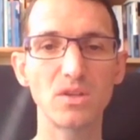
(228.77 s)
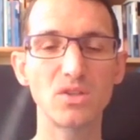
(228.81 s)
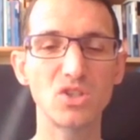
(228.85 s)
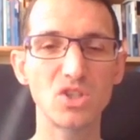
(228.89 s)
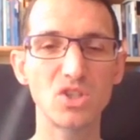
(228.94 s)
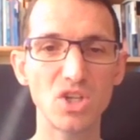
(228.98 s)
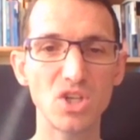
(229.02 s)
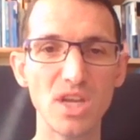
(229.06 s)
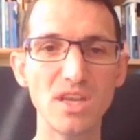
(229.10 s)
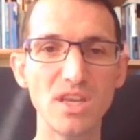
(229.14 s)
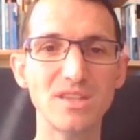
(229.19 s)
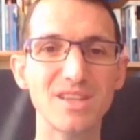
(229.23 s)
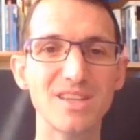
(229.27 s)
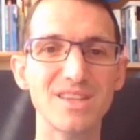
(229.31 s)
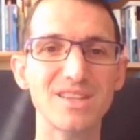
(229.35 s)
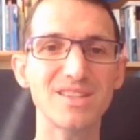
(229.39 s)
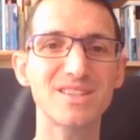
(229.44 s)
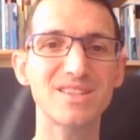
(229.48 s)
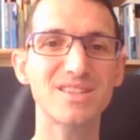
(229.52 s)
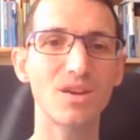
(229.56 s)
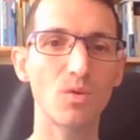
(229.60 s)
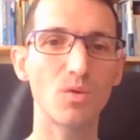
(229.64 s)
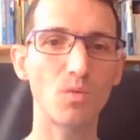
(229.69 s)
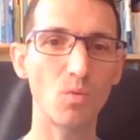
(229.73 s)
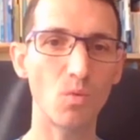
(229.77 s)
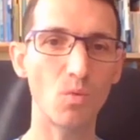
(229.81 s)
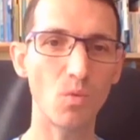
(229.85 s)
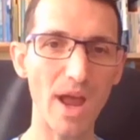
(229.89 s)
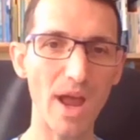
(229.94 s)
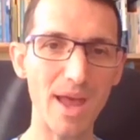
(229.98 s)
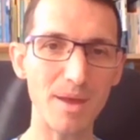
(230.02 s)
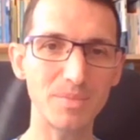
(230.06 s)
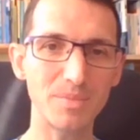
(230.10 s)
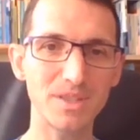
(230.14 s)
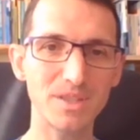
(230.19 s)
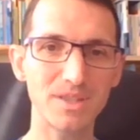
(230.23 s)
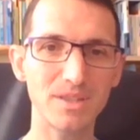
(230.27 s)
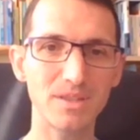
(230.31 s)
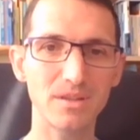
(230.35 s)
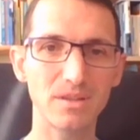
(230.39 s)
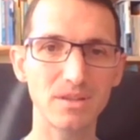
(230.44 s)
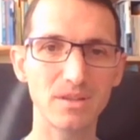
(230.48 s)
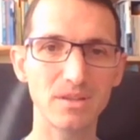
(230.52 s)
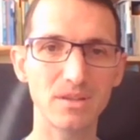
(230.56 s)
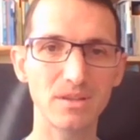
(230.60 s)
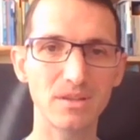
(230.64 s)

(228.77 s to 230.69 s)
Jesus wept.